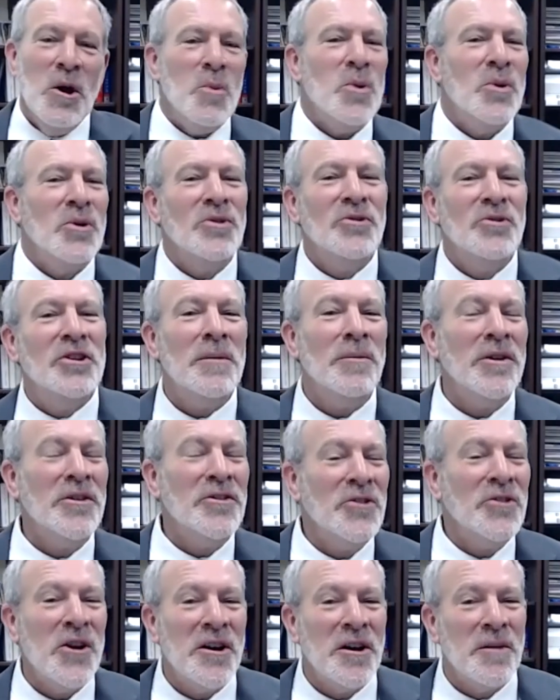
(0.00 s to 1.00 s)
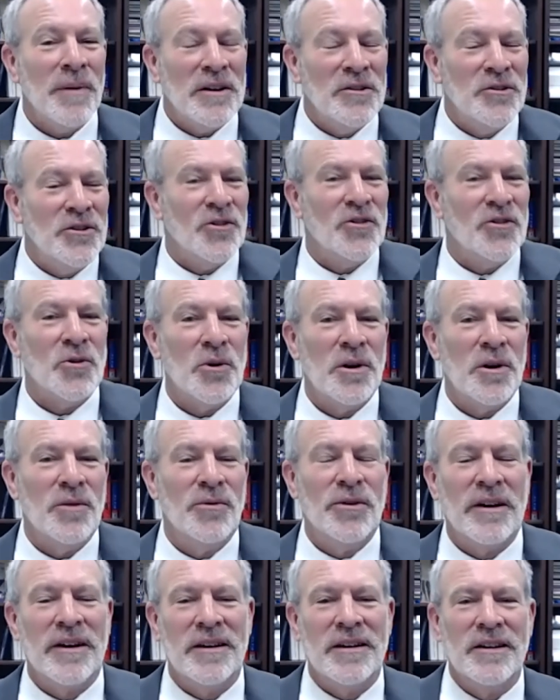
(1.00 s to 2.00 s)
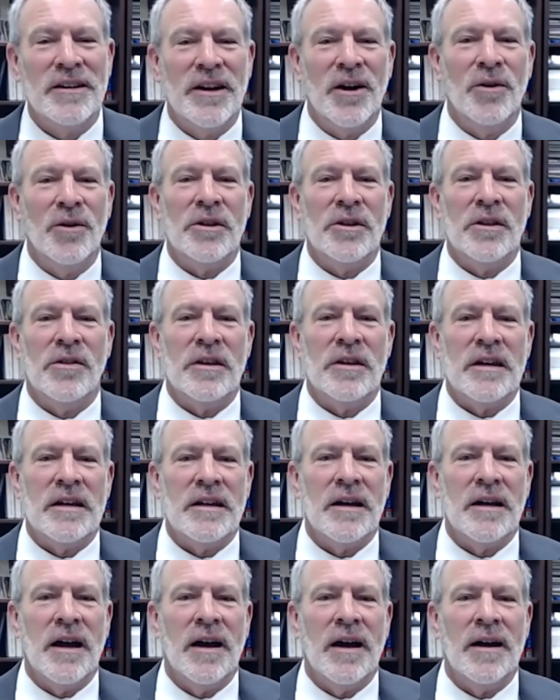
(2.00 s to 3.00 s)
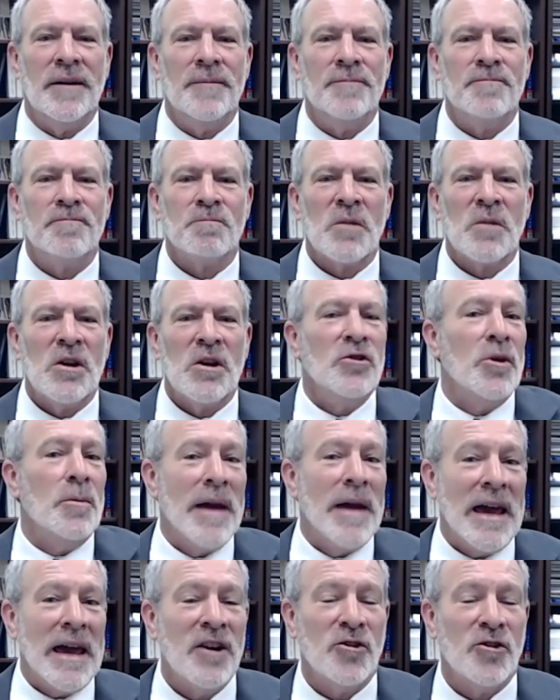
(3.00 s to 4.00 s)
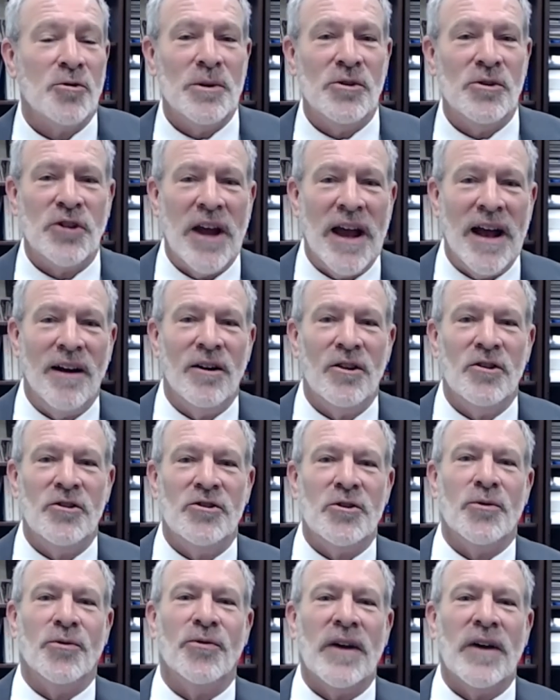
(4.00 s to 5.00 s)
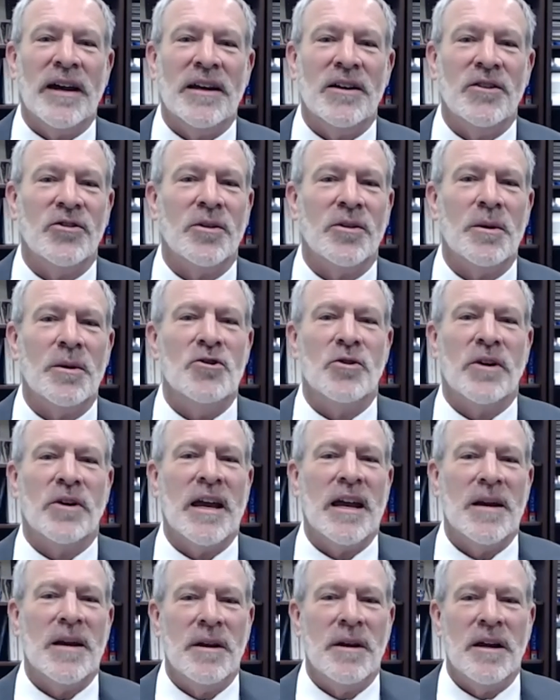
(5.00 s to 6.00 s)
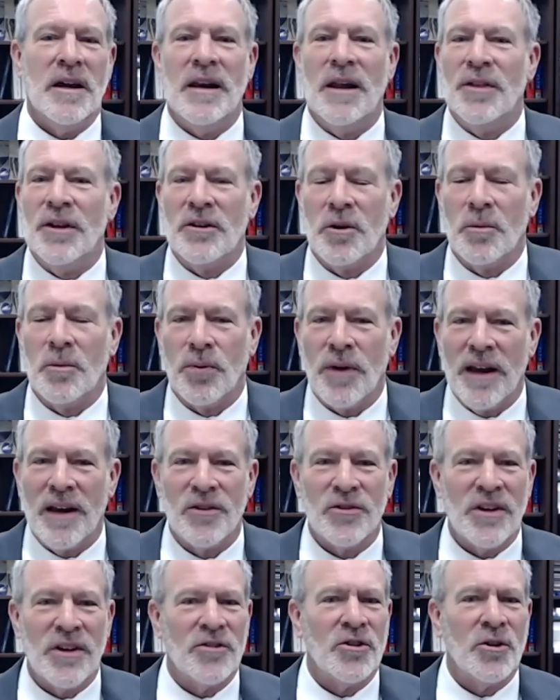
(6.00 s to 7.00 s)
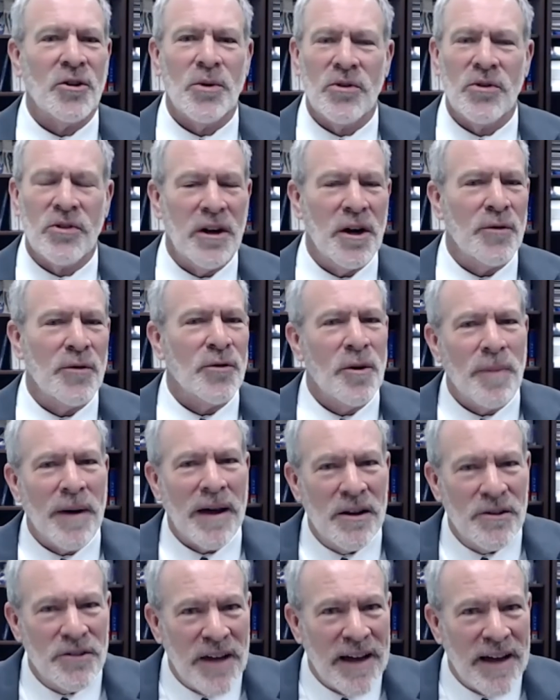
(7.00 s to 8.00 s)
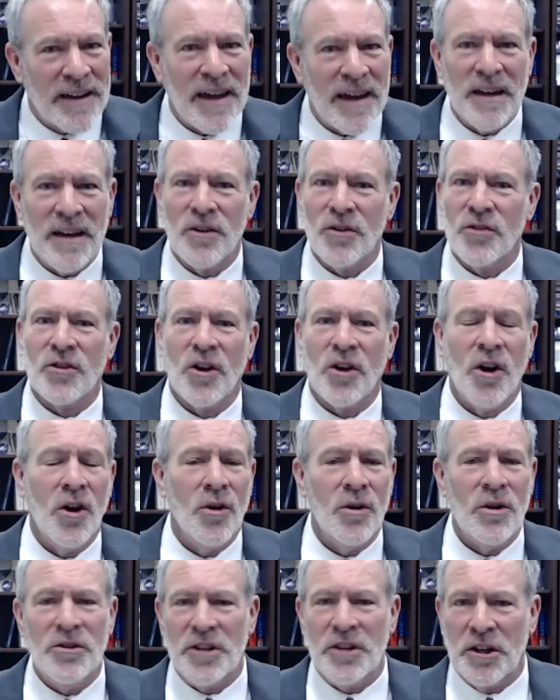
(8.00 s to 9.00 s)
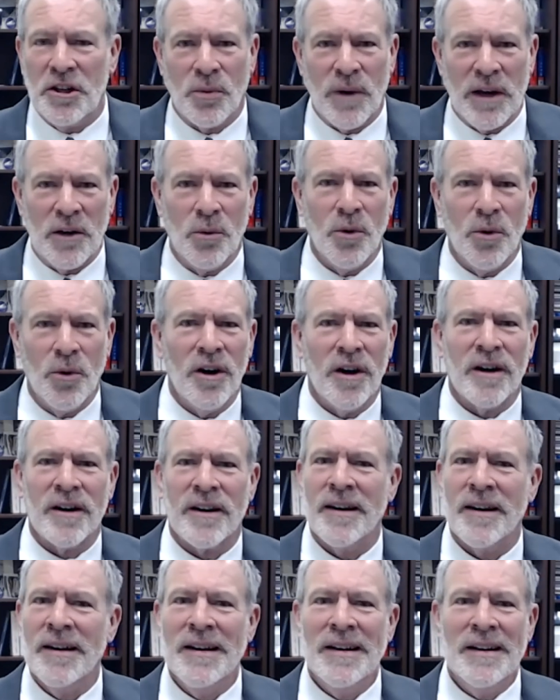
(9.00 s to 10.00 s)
Well, Tim, let's talk about just sort of, the management challenge you faced. I mean, you came in, I think your predecessor was there for about a decade or so and did great work.